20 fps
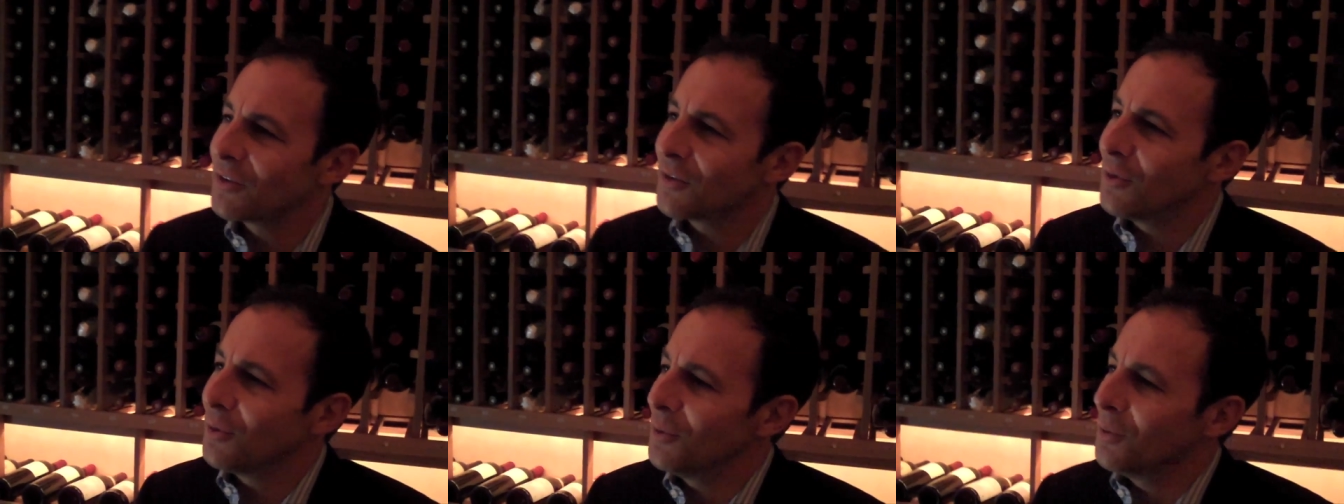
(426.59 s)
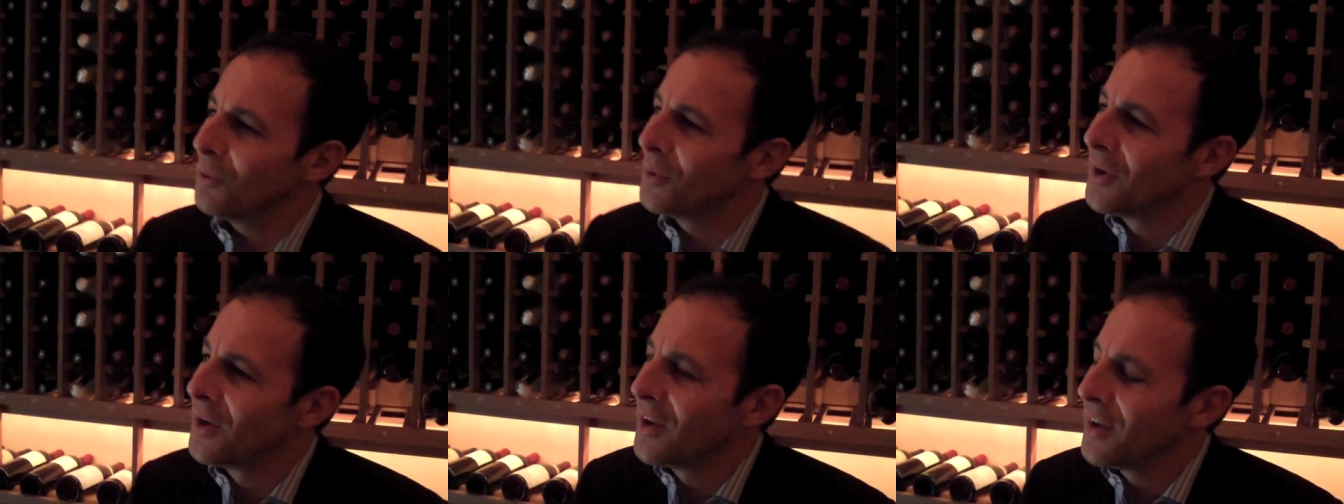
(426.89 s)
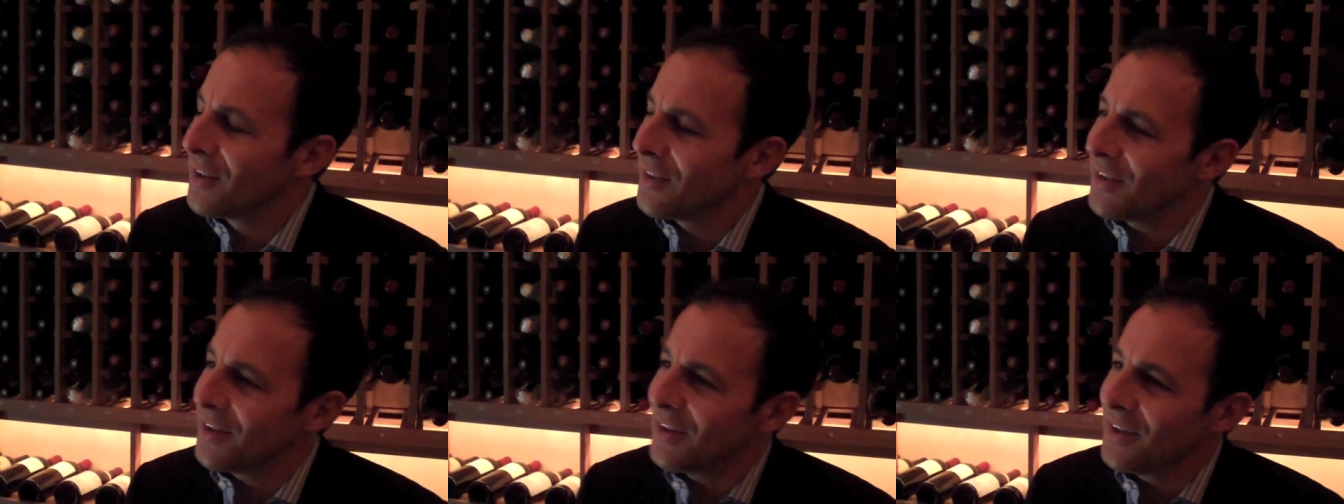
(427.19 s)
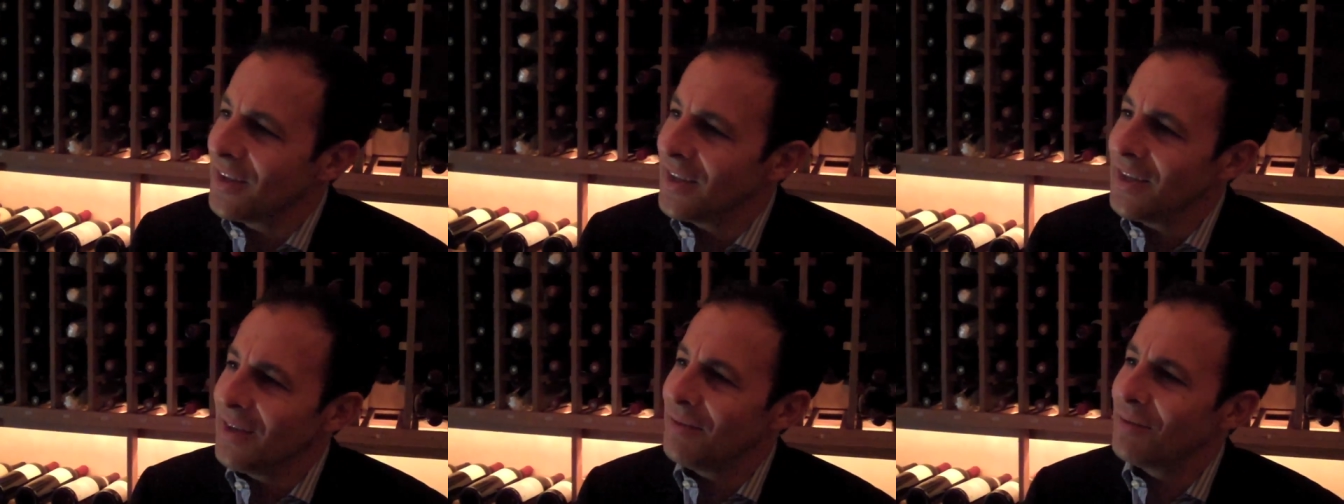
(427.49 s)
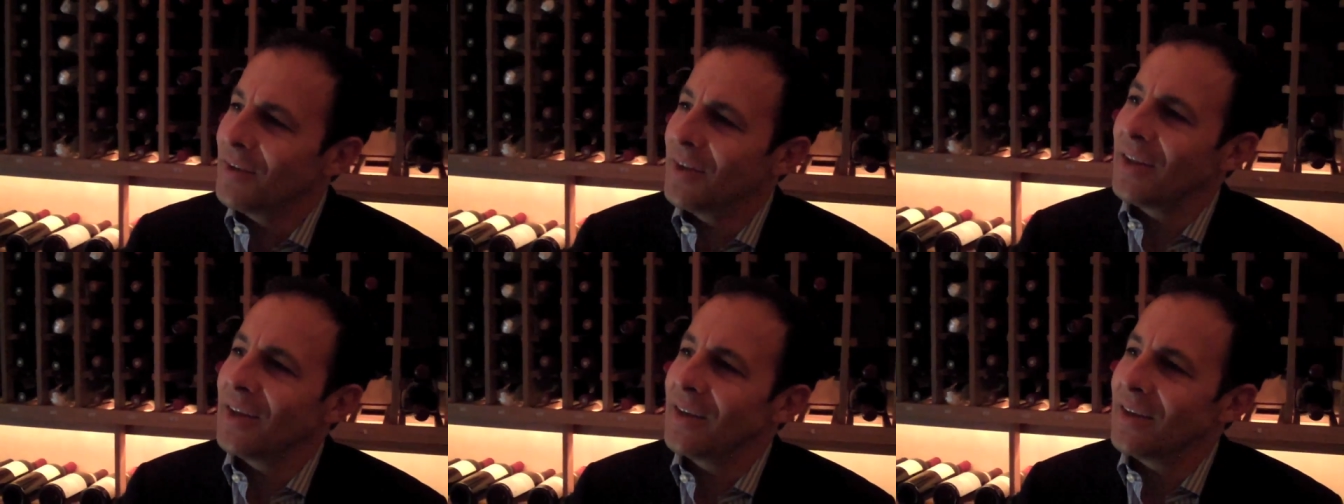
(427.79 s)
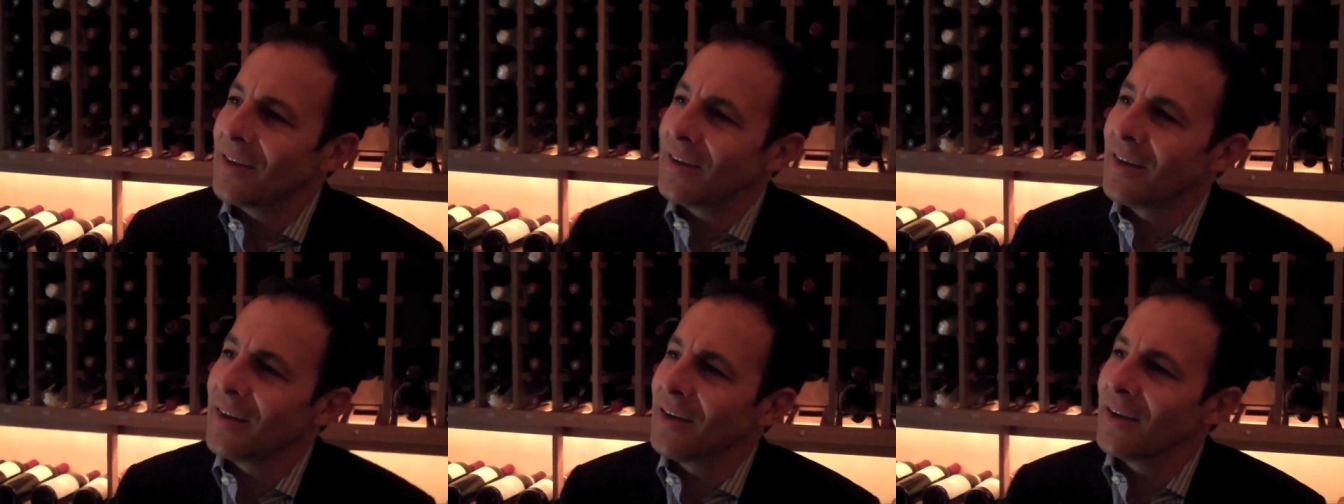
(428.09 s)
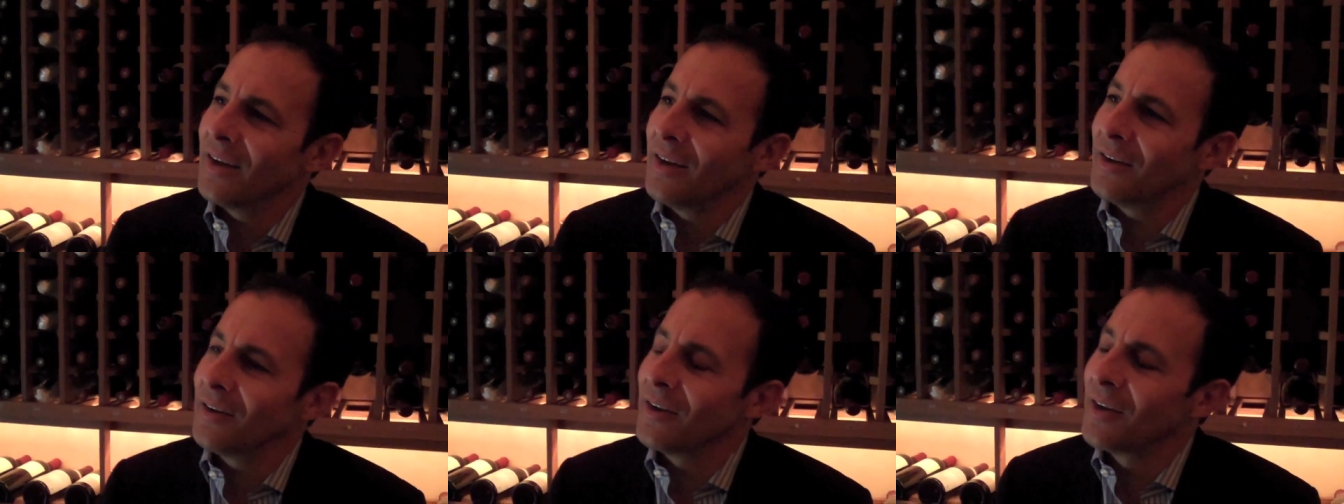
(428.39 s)
to the evening
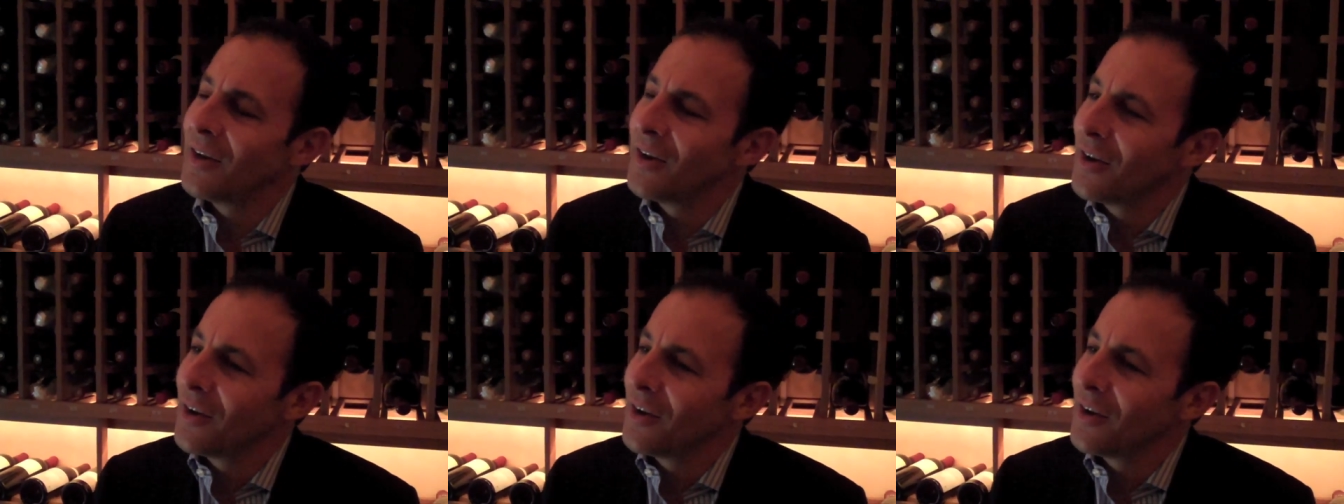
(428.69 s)
and